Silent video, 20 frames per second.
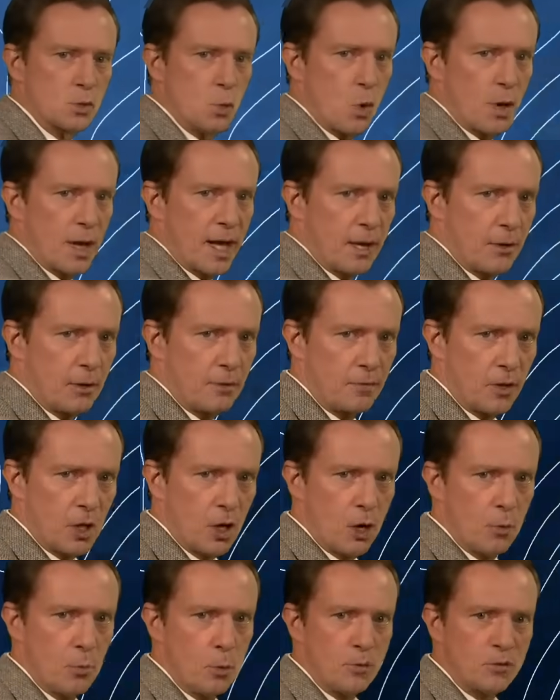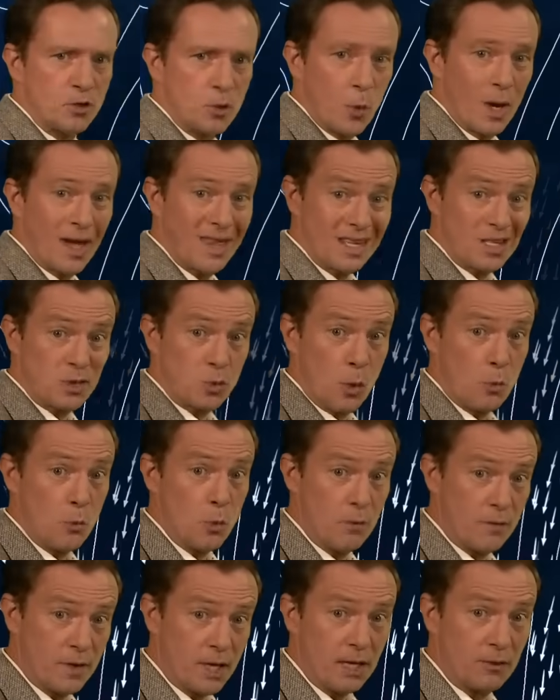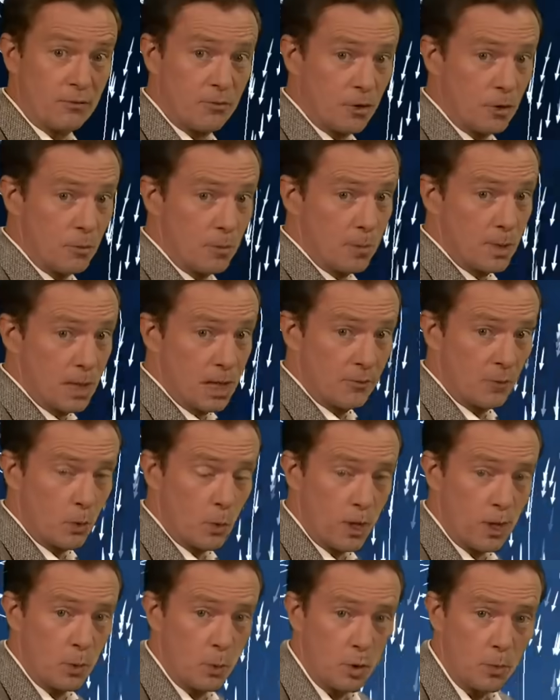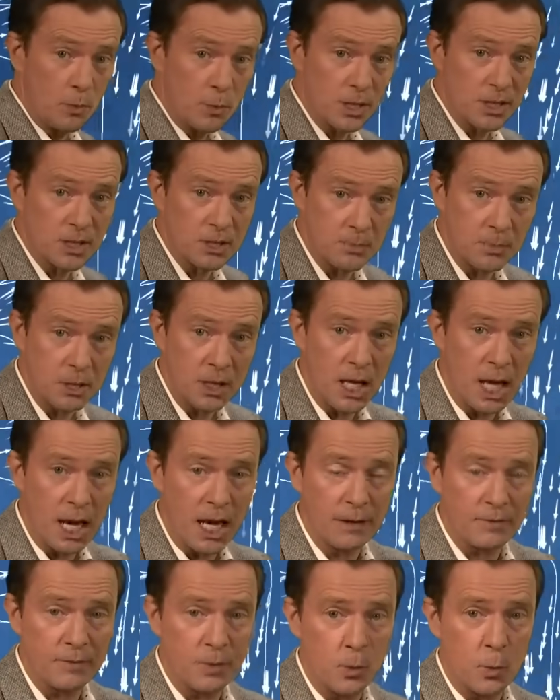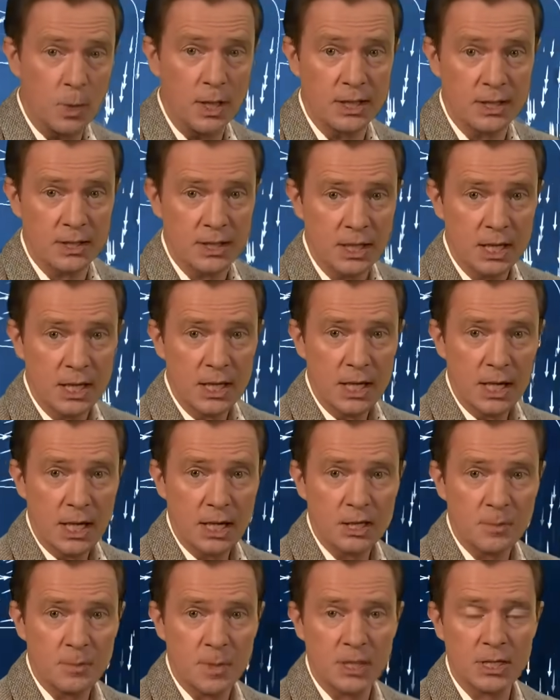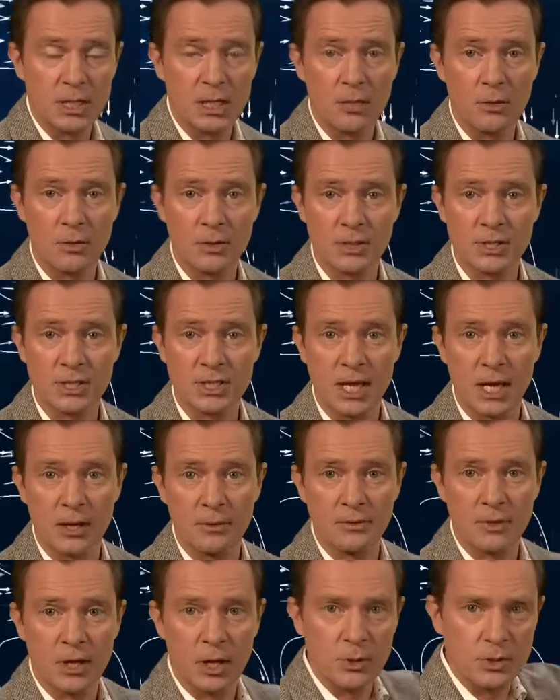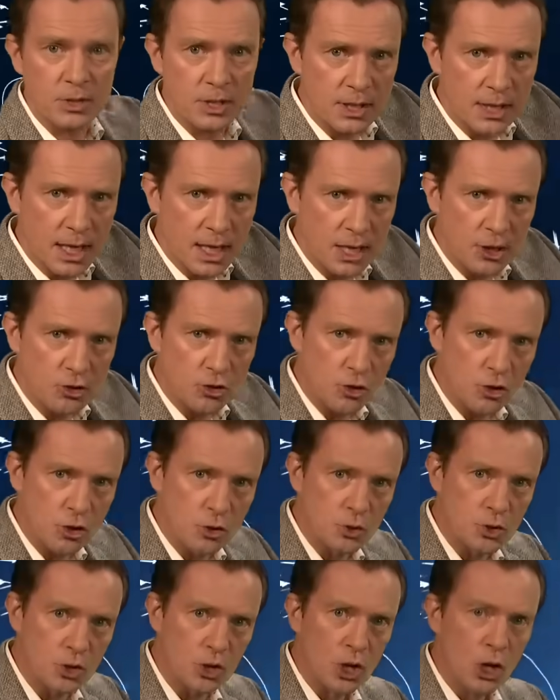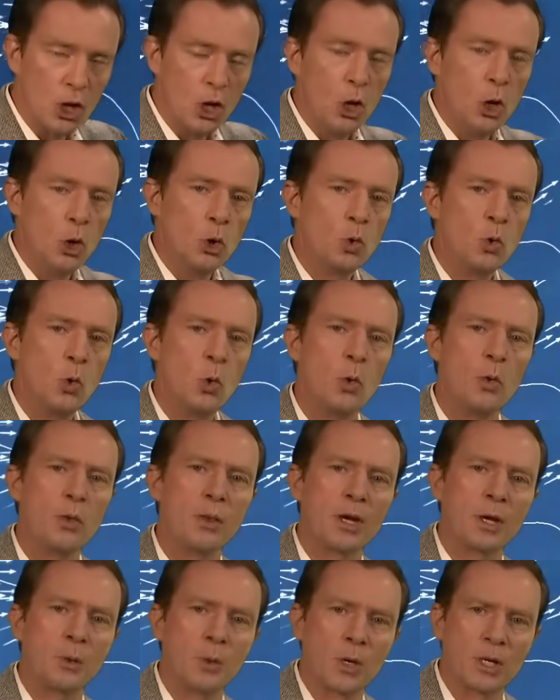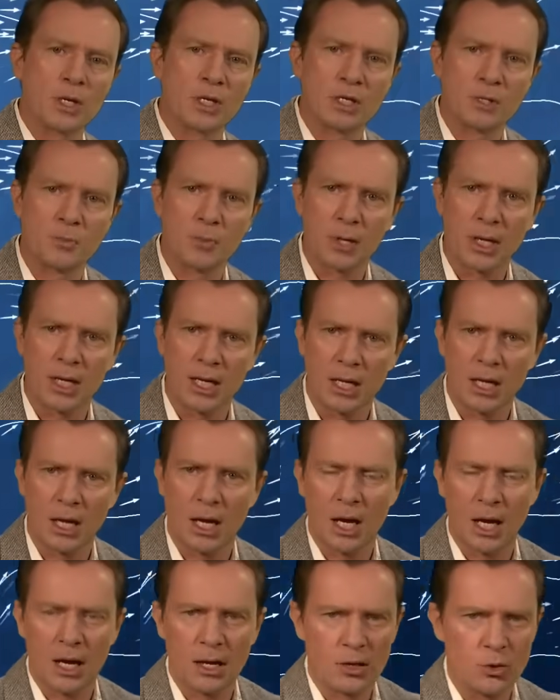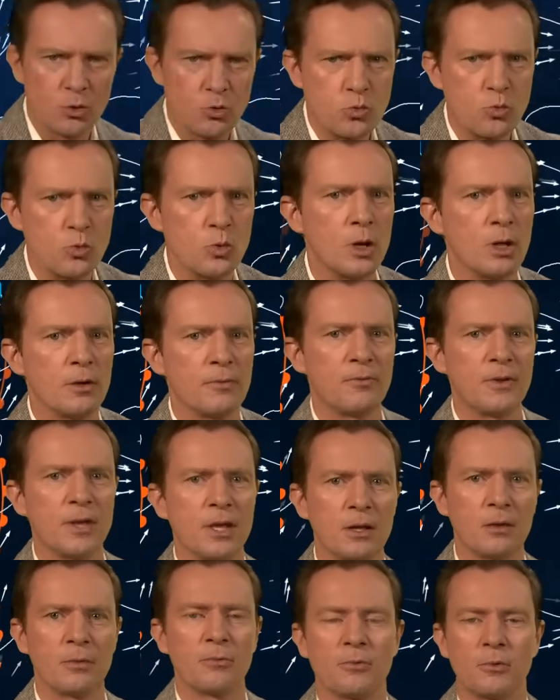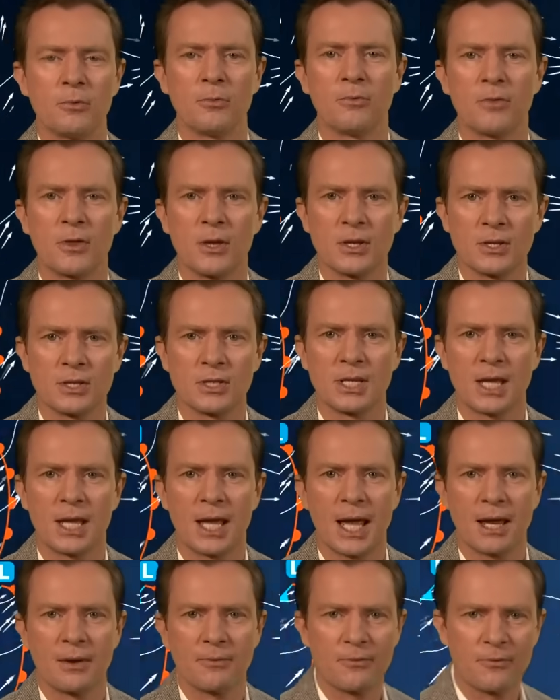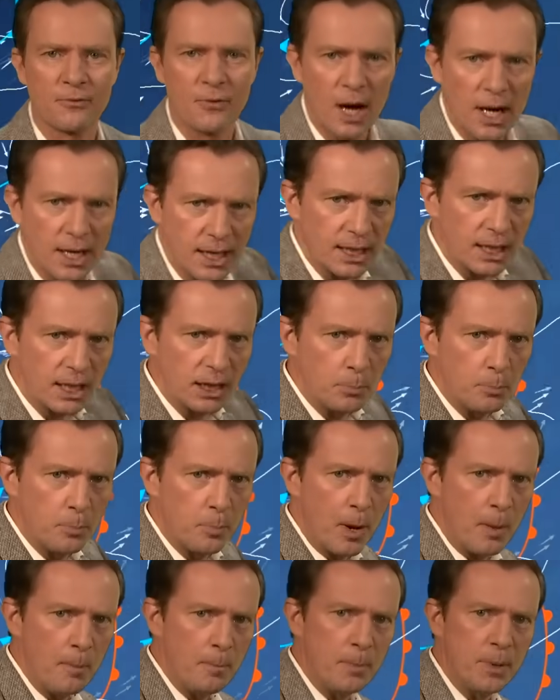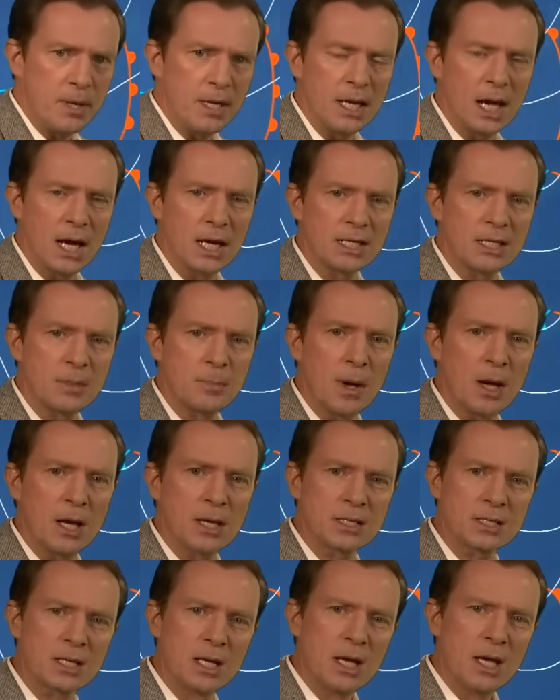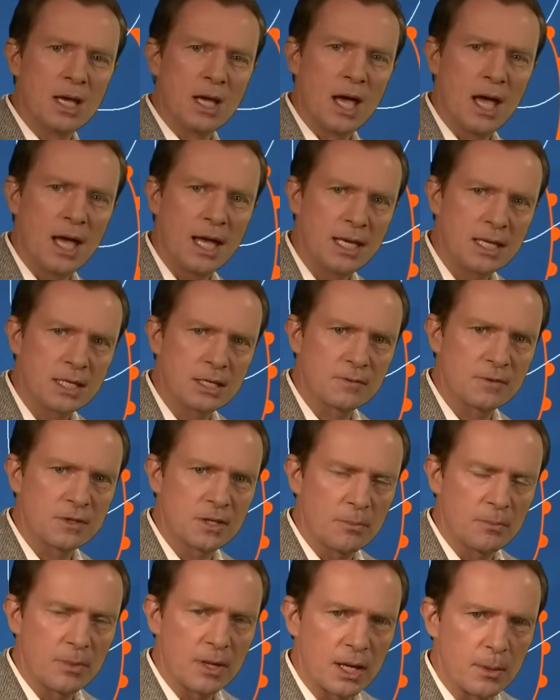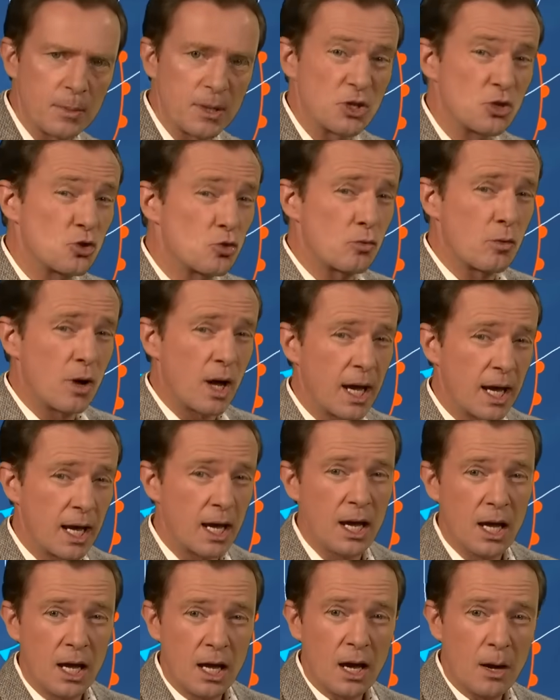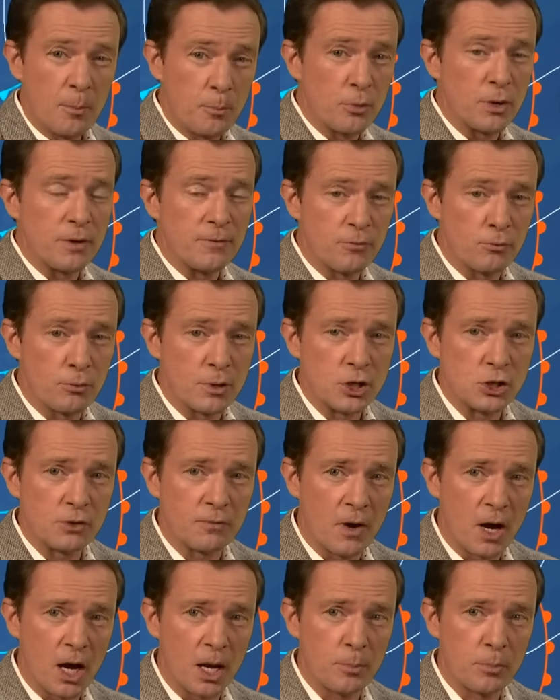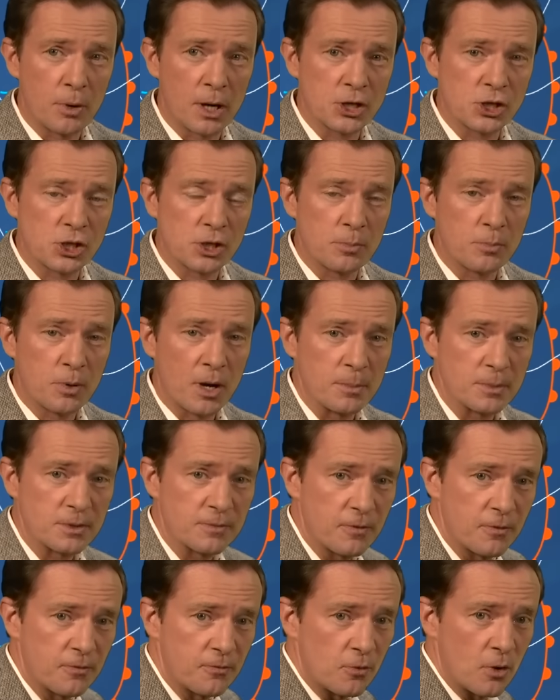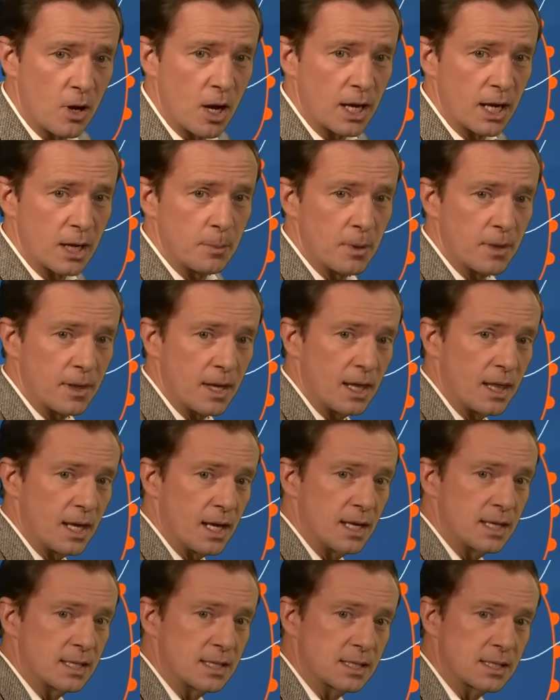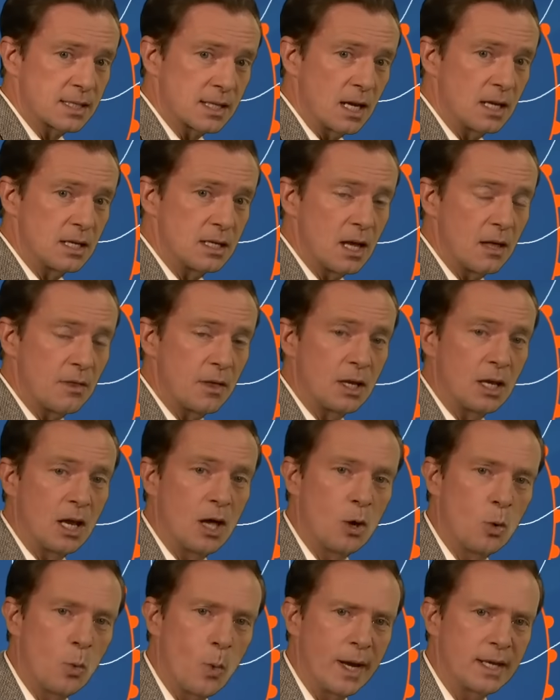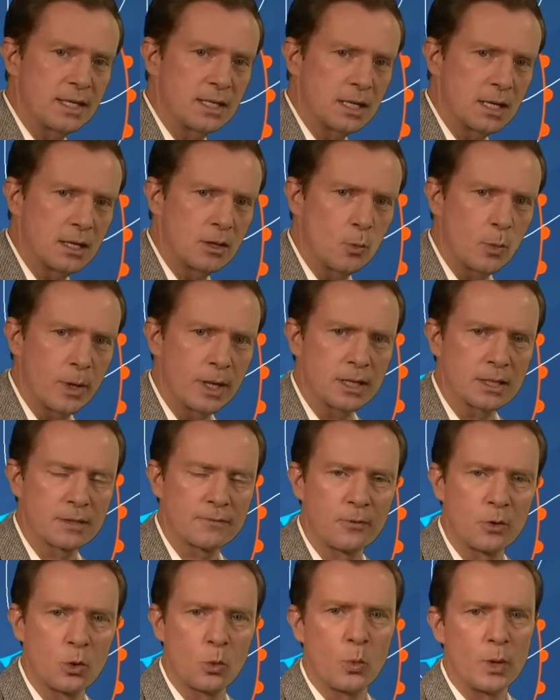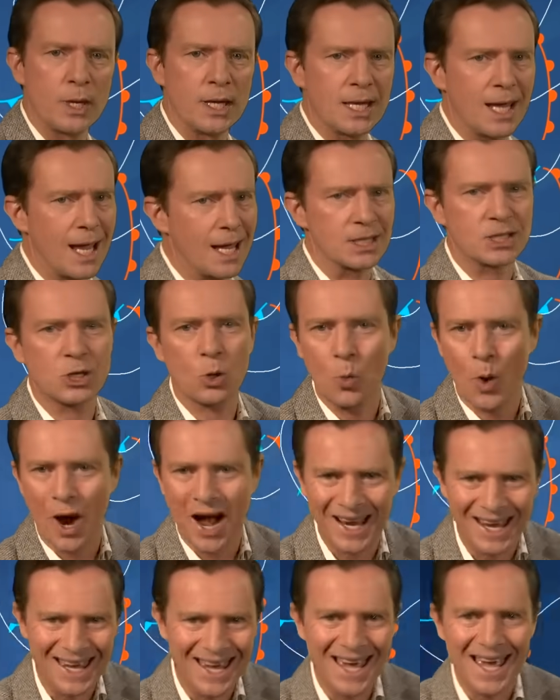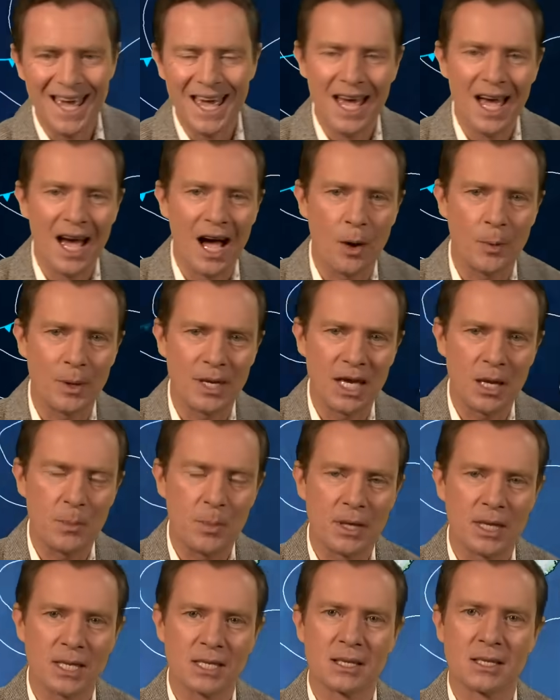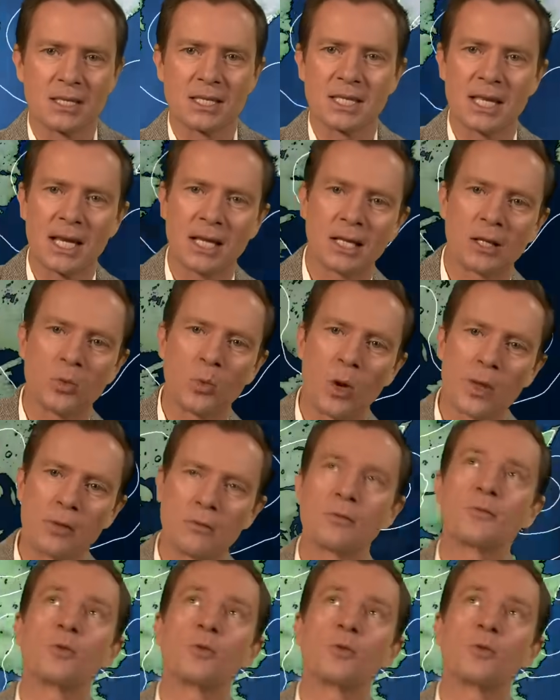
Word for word: One area of low moves away. This one moving in through the middle of the week will bring some lively winds, especially along the south coast, and then introduce northerly winds, bringing a cooler feel through Thursday and Friday. A little bump in the isobars, a hint of something a bit drier, a brief ridge of high pressure, perhaps for Friday, but then there's another low waiting in the wings for the weekend. So why are we keeping this unsettled weather?